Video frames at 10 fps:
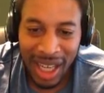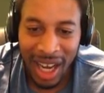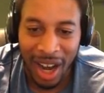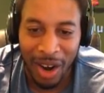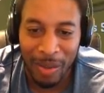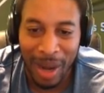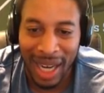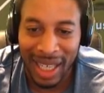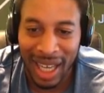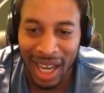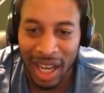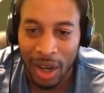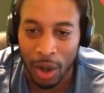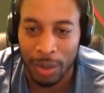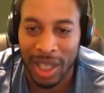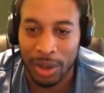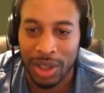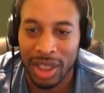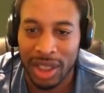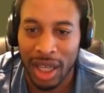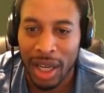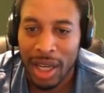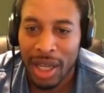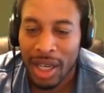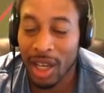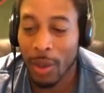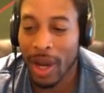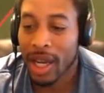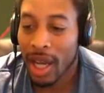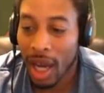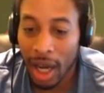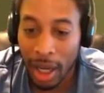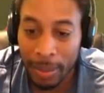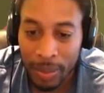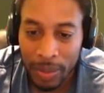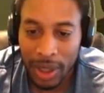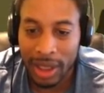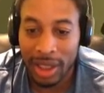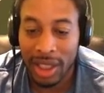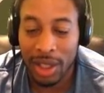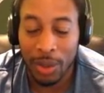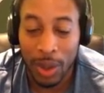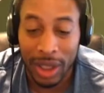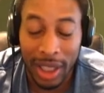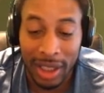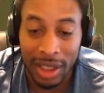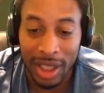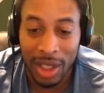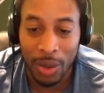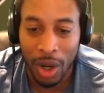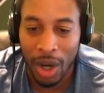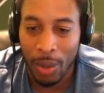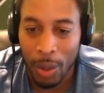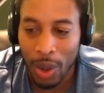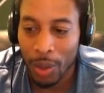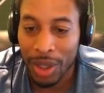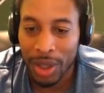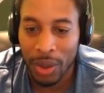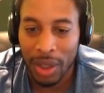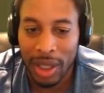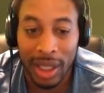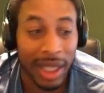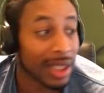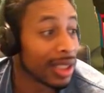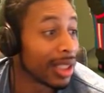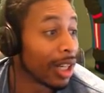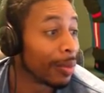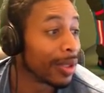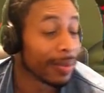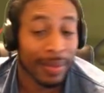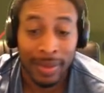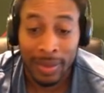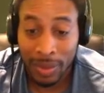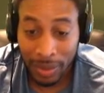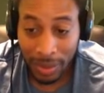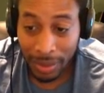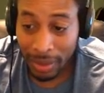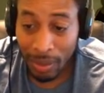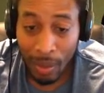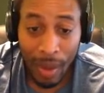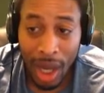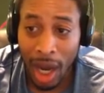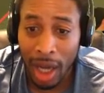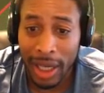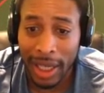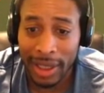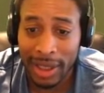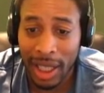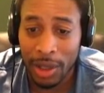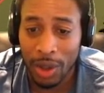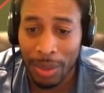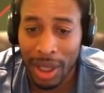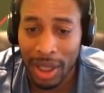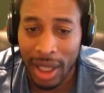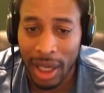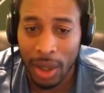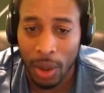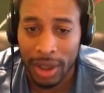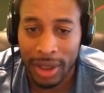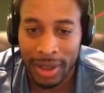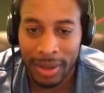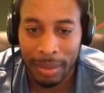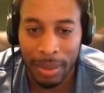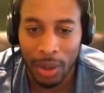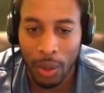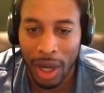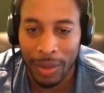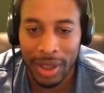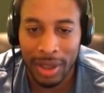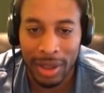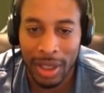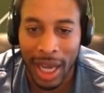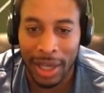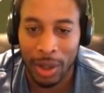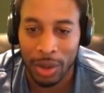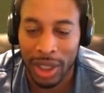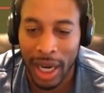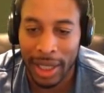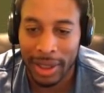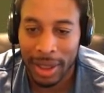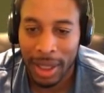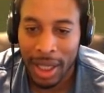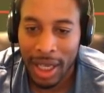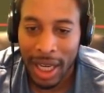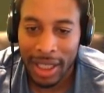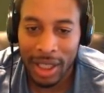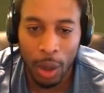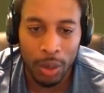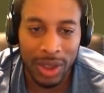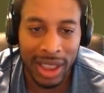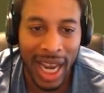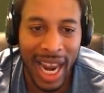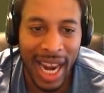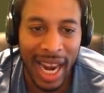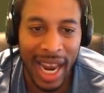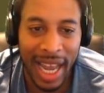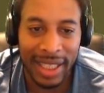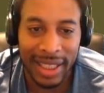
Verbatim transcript: Oh my God. Oh, that's what she said. Anyway, um, let's continue with let's continue on with what we're doing here, ladies and gentlemen. Uh, like I said, you can be the dead horse, but a wet when you got no chance. No chance.